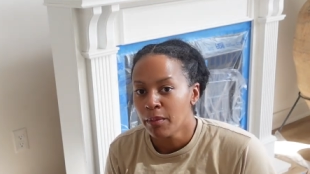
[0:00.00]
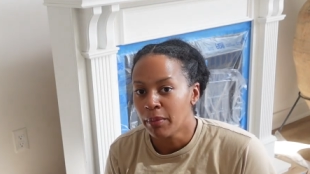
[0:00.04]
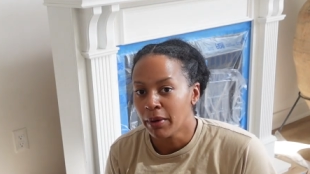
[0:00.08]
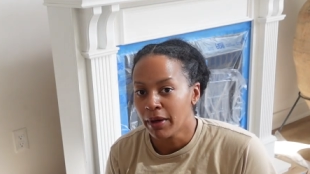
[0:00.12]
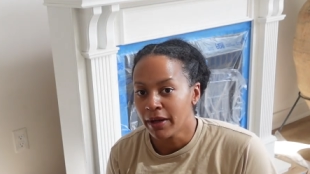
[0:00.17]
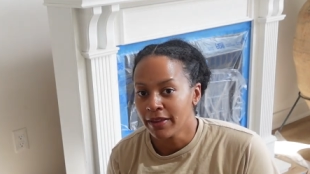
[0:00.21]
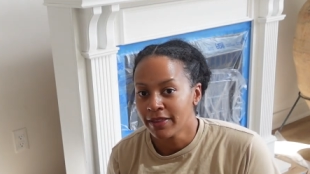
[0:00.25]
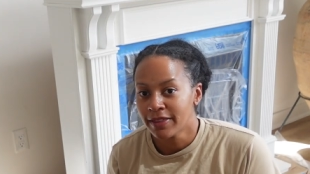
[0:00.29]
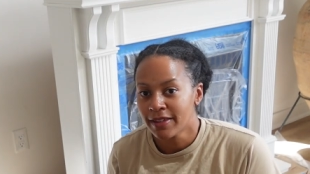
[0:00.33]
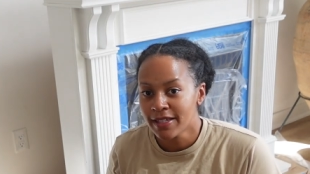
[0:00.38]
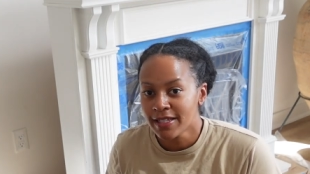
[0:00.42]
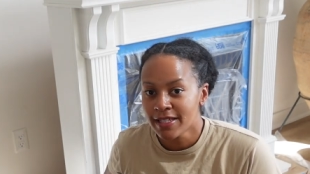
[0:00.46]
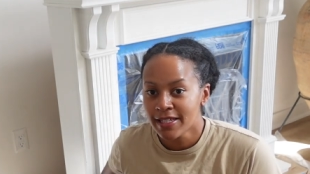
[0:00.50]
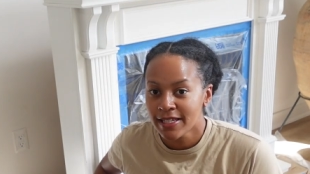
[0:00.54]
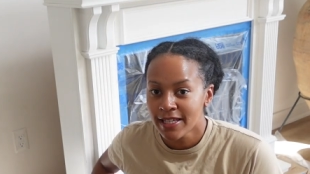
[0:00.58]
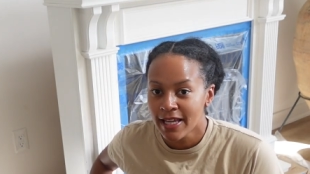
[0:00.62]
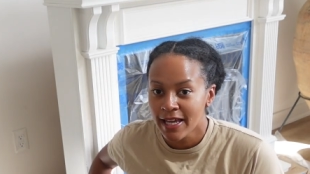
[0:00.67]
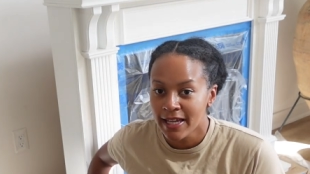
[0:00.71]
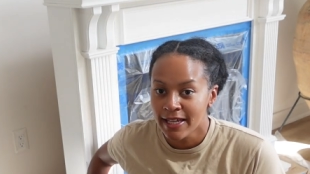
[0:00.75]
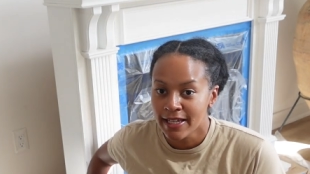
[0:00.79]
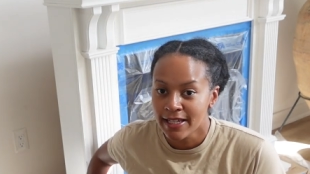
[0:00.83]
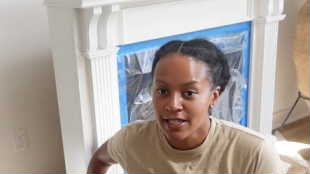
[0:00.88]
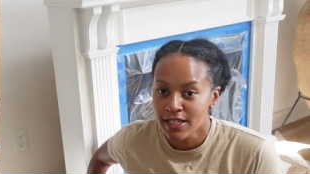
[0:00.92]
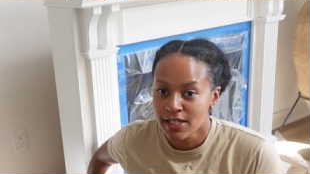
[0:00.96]
But this
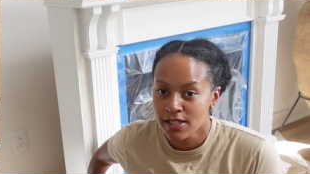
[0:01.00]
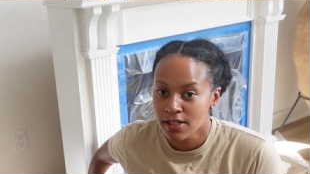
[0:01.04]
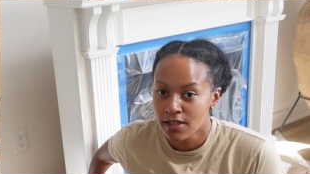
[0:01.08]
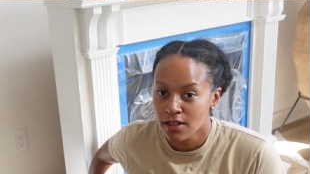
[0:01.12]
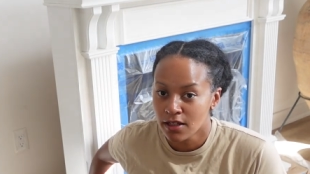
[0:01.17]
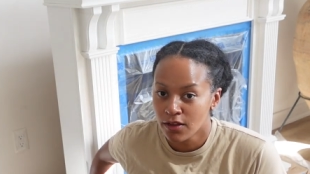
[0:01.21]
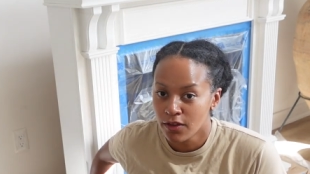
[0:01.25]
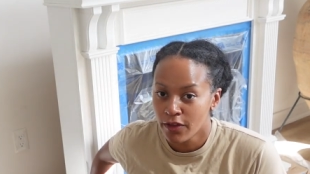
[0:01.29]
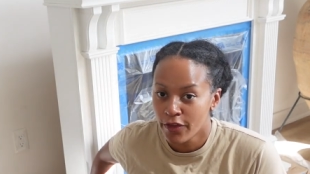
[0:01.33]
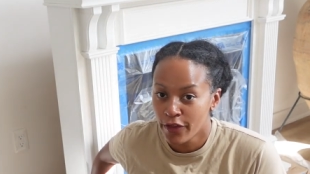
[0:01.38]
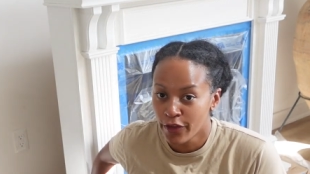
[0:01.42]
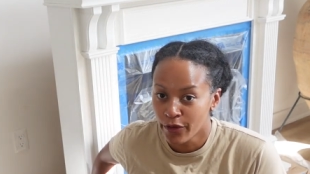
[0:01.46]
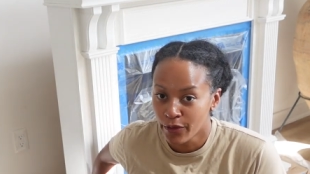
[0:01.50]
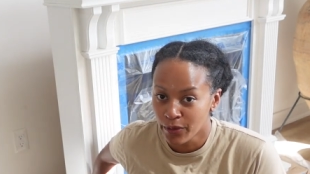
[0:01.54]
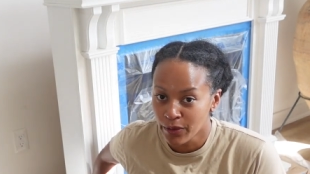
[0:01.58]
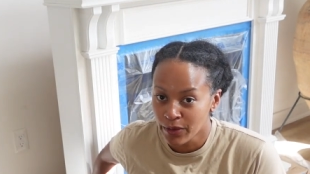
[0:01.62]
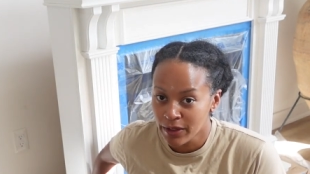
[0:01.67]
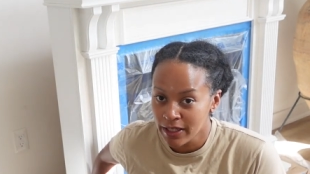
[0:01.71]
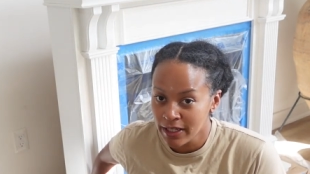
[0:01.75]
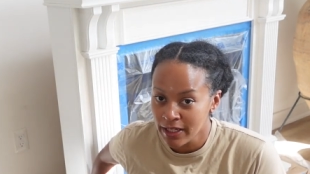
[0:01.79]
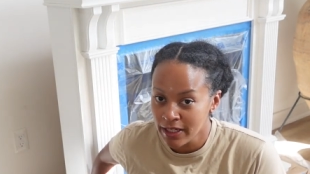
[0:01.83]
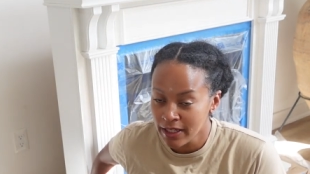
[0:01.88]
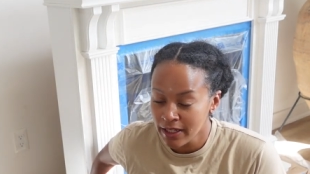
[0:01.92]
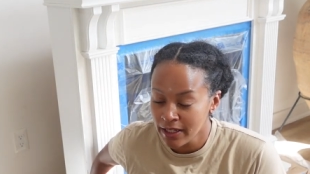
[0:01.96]
takes
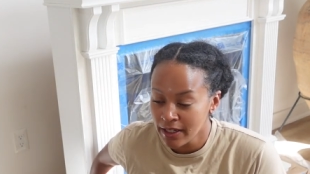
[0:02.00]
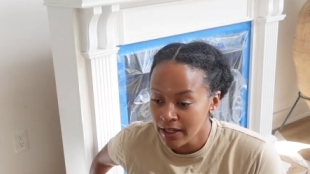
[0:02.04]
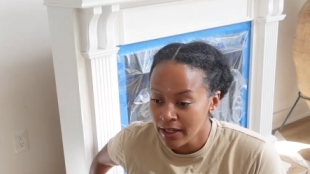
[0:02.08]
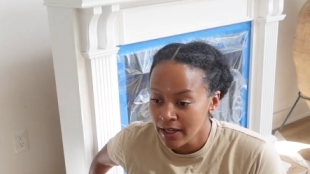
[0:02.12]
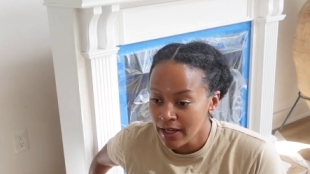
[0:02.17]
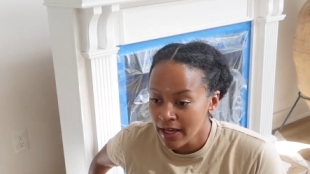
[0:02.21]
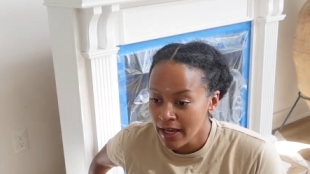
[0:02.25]
three